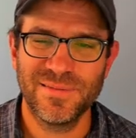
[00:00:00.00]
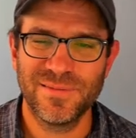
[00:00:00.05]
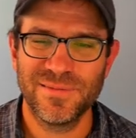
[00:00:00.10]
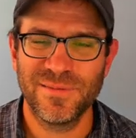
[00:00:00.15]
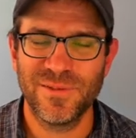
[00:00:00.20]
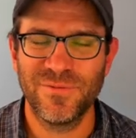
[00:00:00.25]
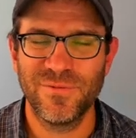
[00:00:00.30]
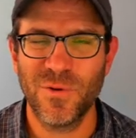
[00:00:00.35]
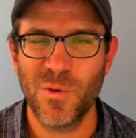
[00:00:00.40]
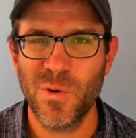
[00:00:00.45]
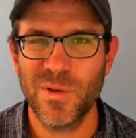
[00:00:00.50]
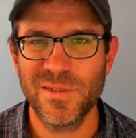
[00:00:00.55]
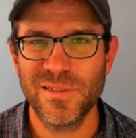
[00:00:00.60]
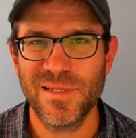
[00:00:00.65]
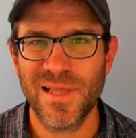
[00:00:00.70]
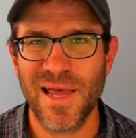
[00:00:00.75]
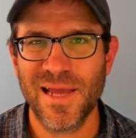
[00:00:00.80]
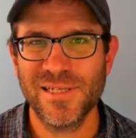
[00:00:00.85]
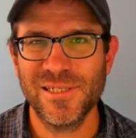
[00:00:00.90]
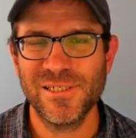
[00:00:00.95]
the forward
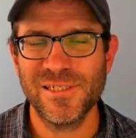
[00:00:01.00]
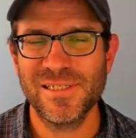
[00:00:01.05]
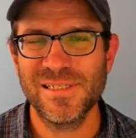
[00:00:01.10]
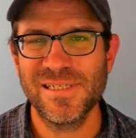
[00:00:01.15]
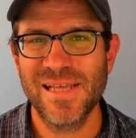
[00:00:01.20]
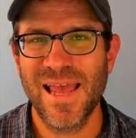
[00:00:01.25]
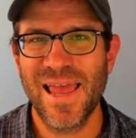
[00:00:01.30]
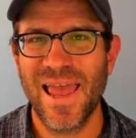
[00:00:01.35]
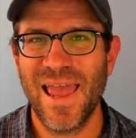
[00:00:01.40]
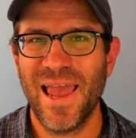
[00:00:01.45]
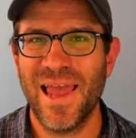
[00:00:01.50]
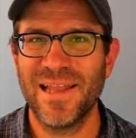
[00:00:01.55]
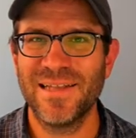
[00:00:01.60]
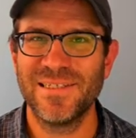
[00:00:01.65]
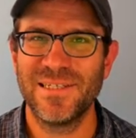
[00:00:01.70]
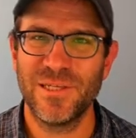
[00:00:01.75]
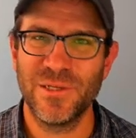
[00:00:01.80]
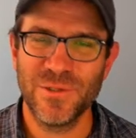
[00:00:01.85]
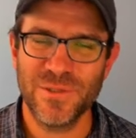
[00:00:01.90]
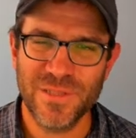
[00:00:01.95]
slashes and
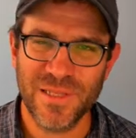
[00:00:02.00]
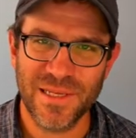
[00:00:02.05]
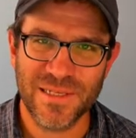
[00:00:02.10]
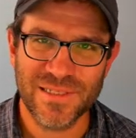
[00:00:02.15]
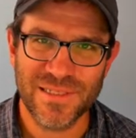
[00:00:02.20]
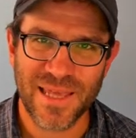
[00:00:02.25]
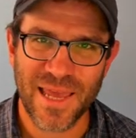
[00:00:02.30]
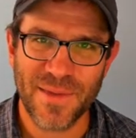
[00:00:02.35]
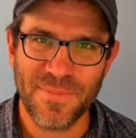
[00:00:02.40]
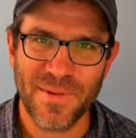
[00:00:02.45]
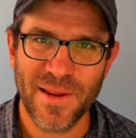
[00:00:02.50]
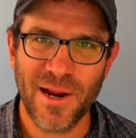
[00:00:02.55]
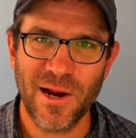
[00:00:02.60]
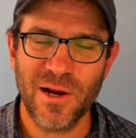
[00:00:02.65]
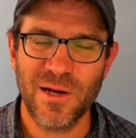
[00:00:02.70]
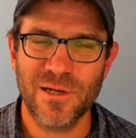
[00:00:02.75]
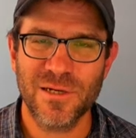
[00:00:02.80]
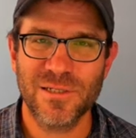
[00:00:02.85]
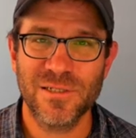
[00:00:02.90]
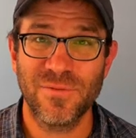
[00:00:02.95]
to use the escape
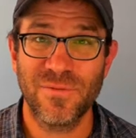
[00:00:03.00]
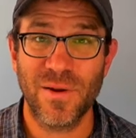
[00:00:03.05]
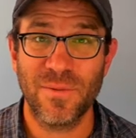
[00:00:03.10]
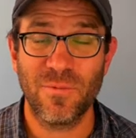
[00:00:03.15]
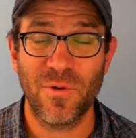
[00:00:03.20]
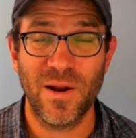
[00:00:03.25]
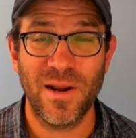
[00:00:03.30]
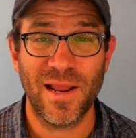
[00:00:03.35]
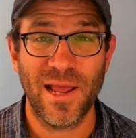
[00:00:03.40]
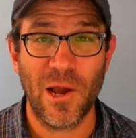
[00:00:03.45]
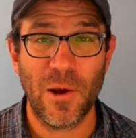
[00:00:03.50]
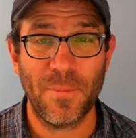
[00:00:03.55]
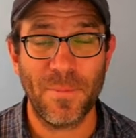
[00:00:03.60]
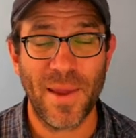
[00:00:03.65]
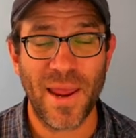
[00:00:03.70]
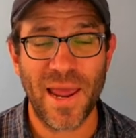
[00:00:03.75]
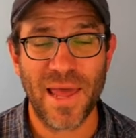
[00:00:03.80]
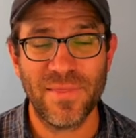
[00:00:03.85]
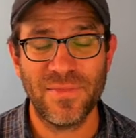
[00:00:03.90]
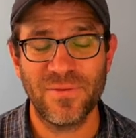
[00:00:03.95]
characters if I'm writing out
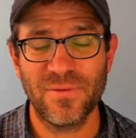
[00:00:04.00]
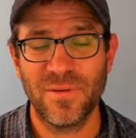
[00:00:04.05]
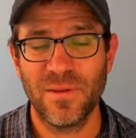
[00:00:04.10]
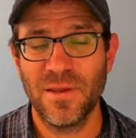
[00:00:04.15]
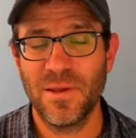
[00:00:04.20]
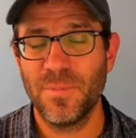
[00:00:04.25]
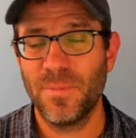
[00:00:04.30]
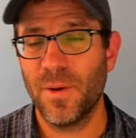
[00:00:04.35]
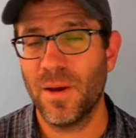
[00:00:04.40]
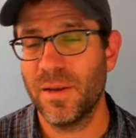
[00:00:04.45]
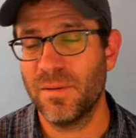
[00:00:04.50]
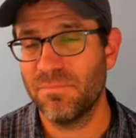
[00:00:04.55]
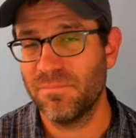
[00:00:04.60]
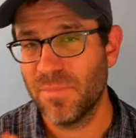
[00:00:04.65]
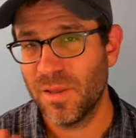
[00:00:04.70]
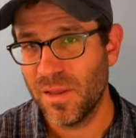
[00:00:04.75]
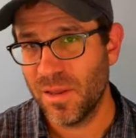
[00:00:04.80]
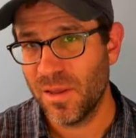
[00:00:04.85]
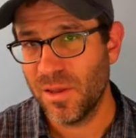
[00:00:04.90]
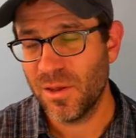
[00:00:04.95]
paths, but
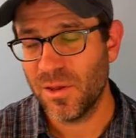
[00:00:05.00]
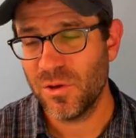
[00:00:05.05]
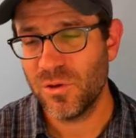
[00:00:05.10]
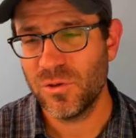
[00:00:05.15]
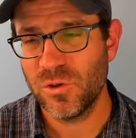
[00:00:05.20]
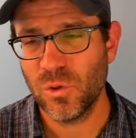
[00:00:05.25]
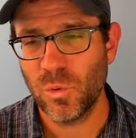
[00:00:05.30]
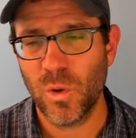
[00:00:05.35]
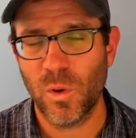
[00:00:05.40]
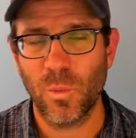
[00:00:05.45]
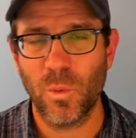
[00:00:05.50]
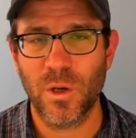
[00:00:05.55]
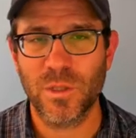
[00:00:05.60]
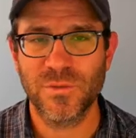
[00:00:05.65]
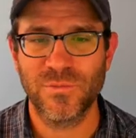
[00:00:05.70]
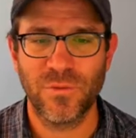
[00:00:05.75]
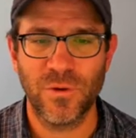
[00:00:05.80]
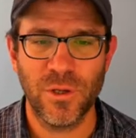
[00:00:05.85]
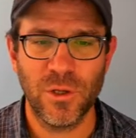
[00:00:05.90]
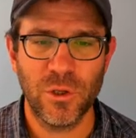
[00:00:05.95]
you do what works
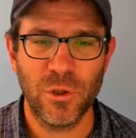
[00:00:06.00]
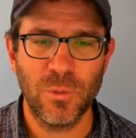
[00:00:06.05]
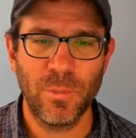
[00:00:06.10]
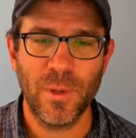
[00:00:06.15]
for you.